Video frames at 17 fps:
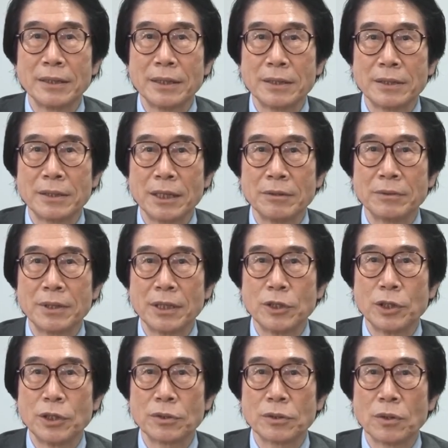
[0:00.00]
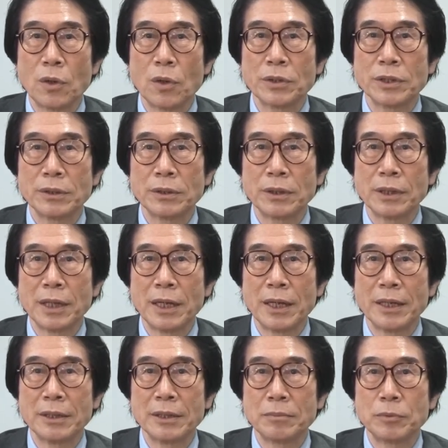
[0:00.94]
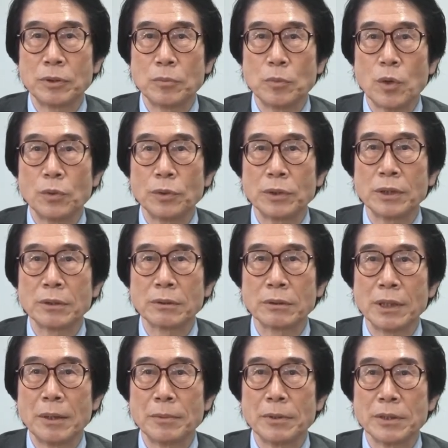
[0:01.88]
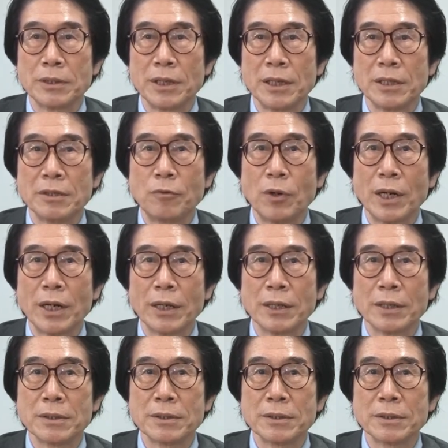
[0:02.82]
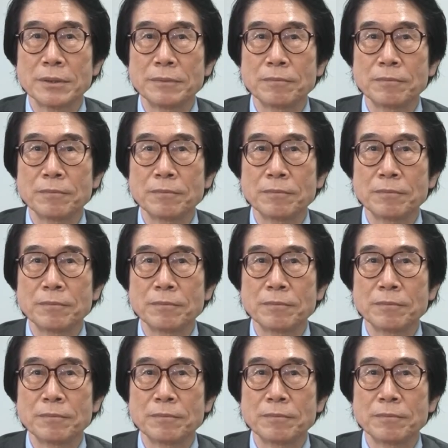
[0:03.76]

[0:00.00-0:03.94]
TCFD disclosure and promote climate change finance.